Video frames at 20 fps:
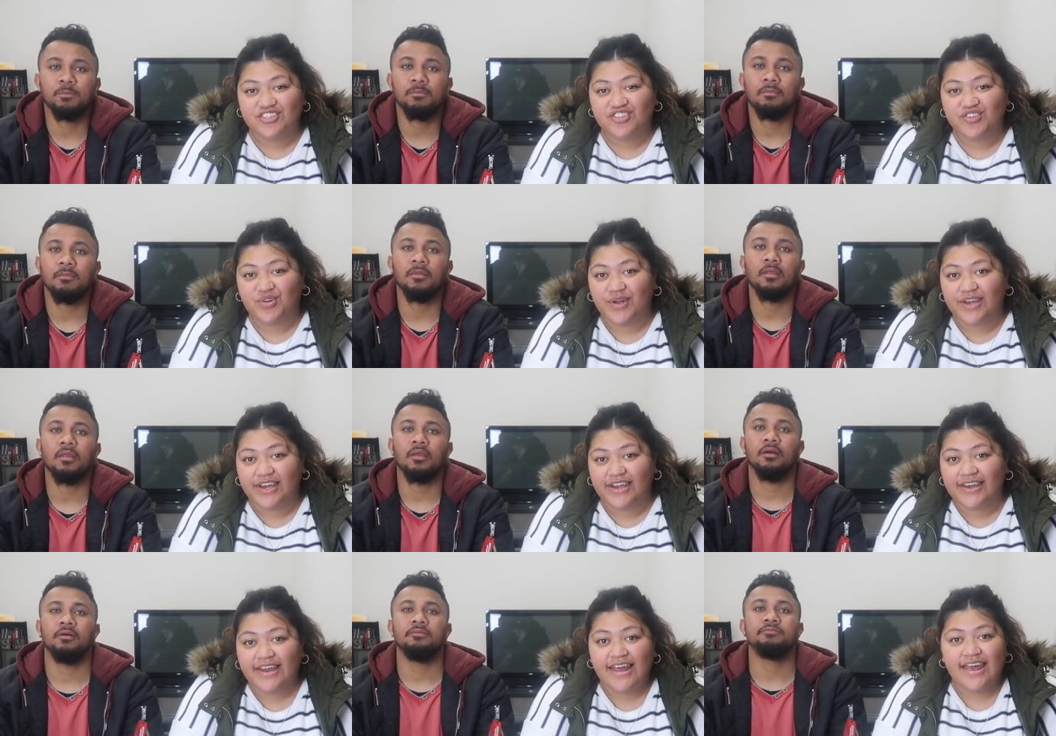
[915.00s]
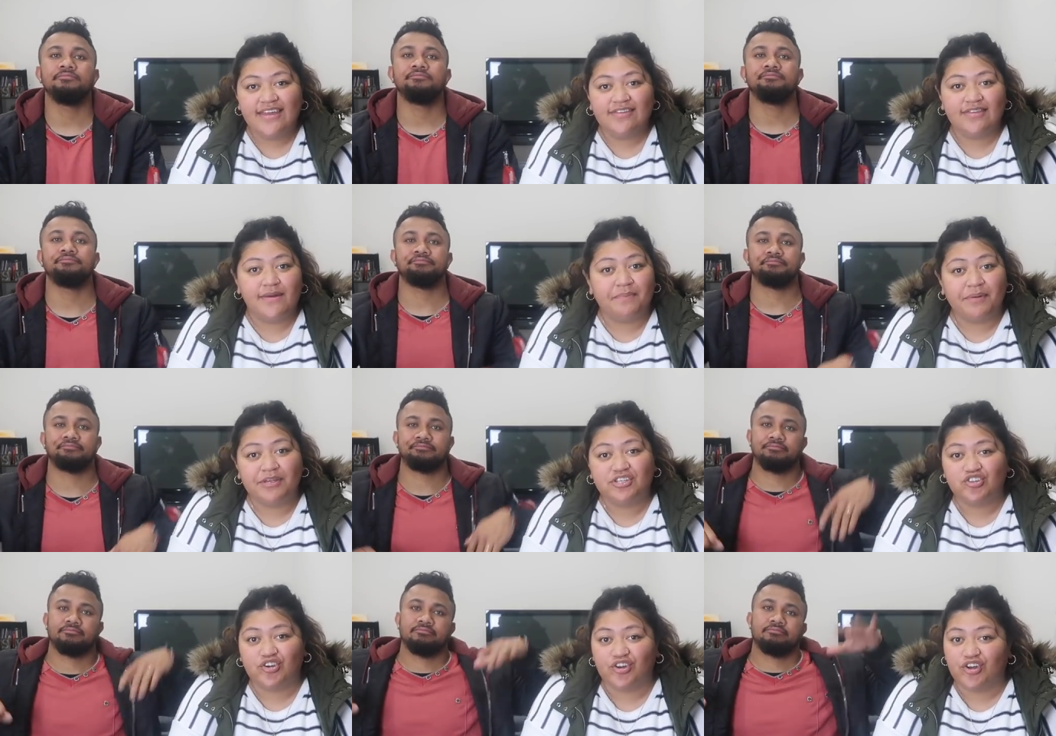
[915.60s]
Speaker 1: enjoyed it then be
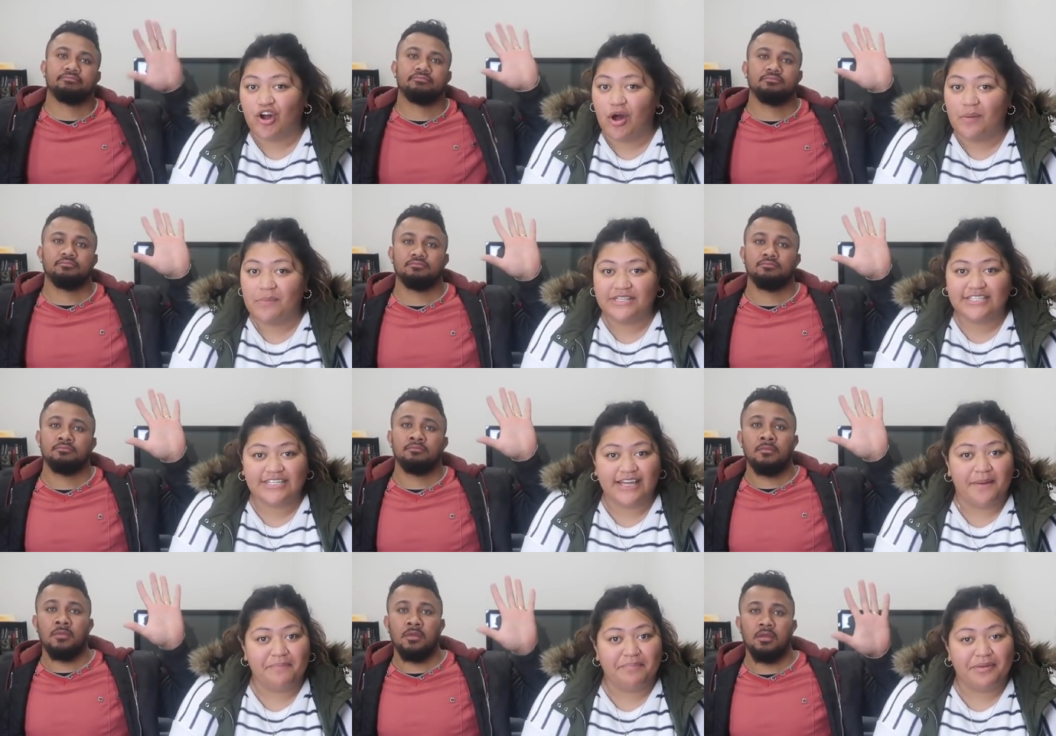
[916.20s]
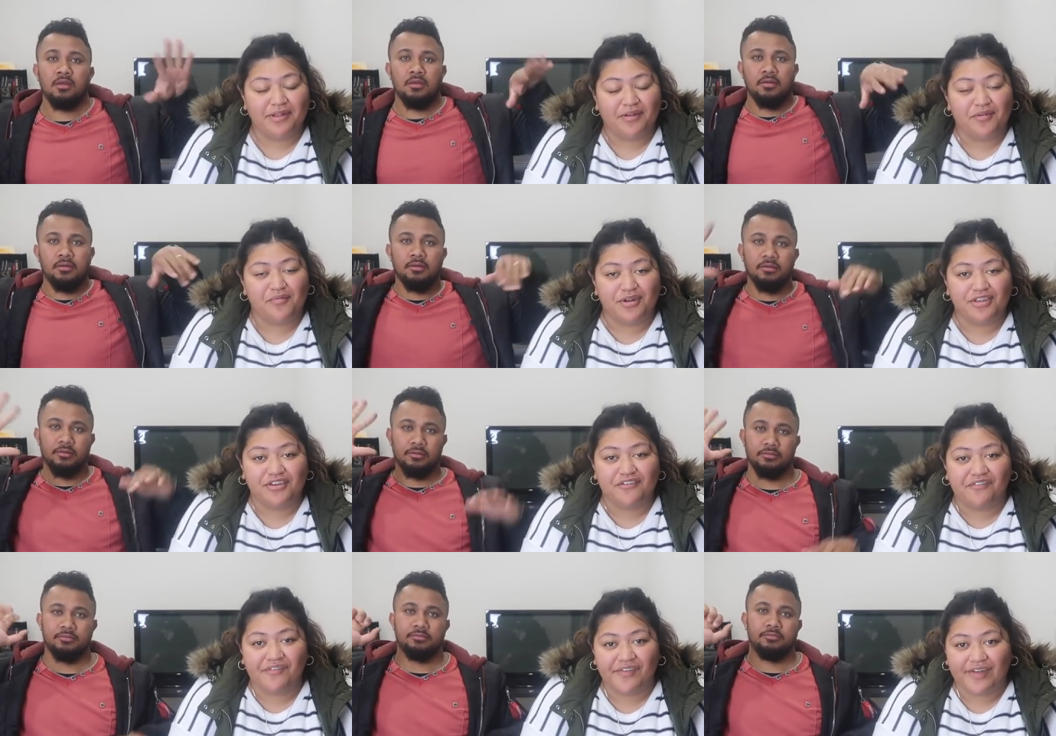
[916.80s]
sure to comment down below what
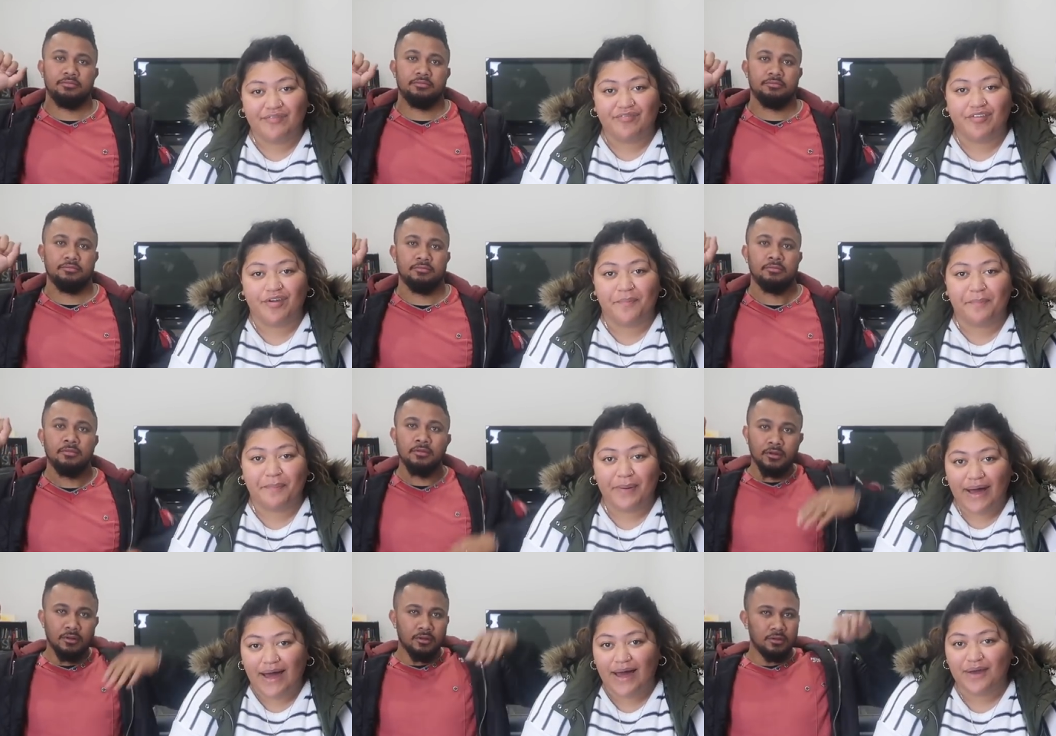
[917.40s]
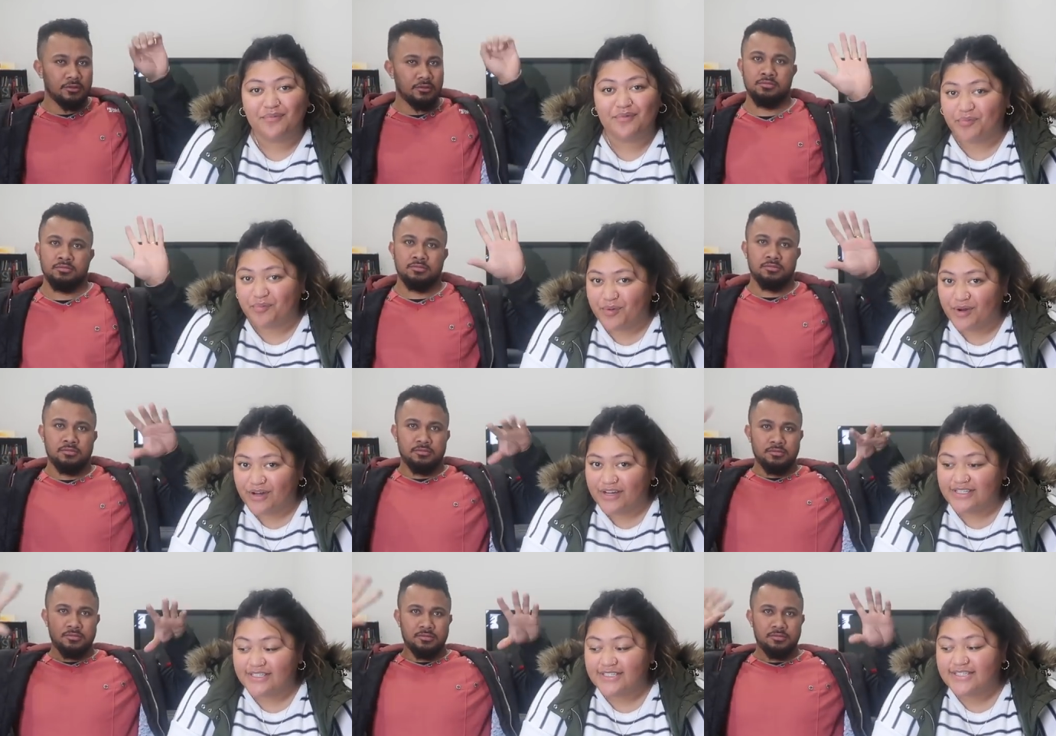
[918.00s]
your favorite part
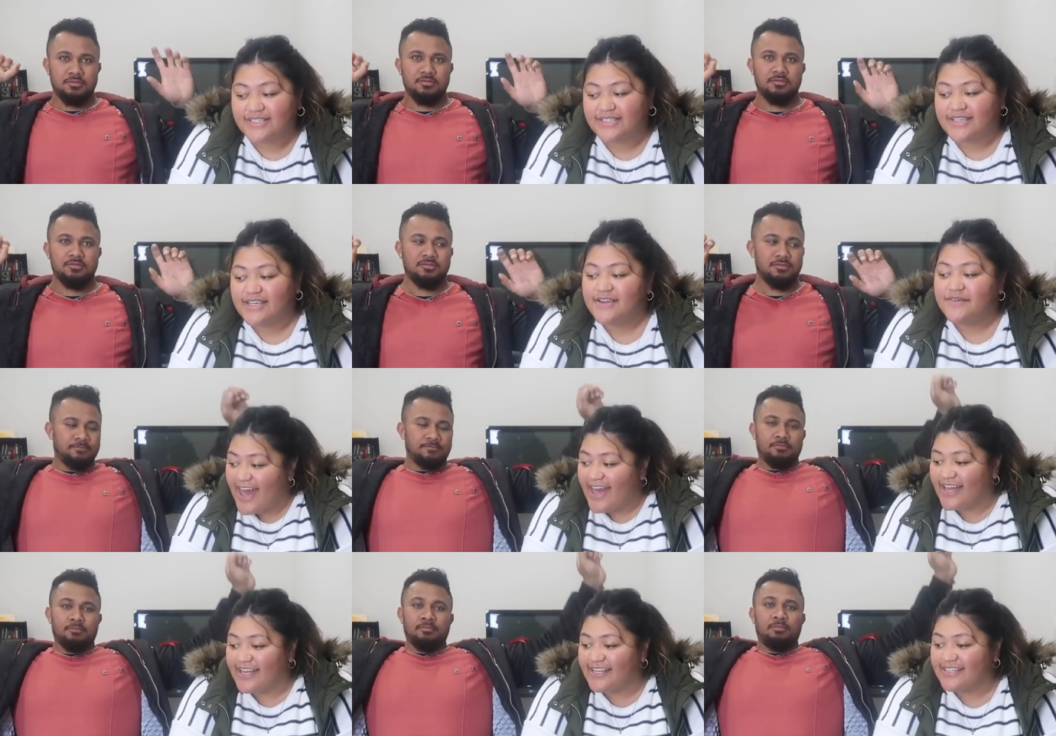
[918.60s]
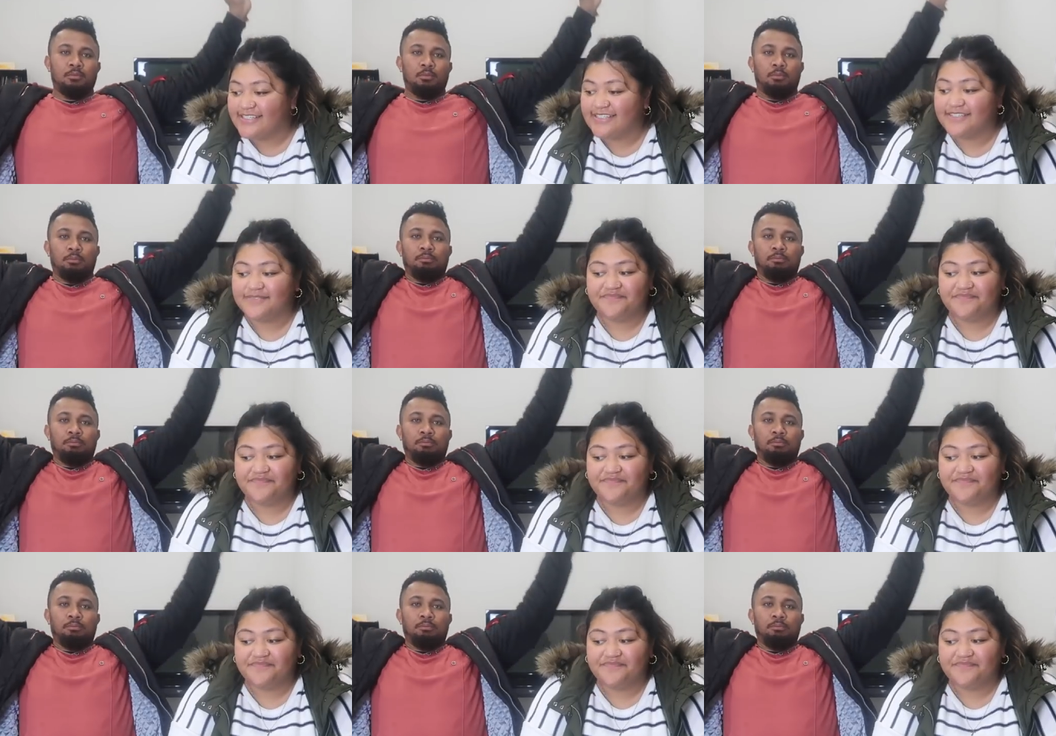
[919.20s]
was and